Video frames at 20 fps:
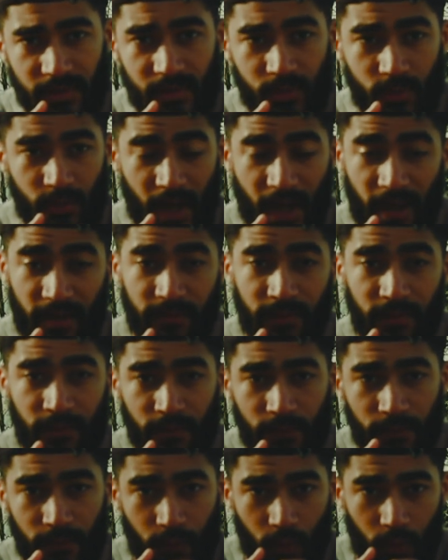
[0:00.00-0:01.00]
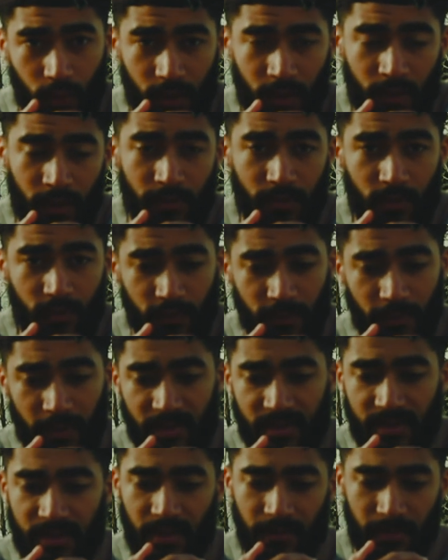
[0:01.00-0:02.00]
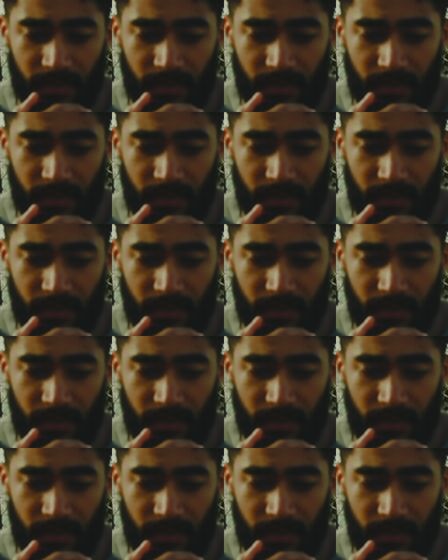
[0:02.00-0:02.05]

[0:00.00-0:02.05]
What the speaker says: We have 4 movements: the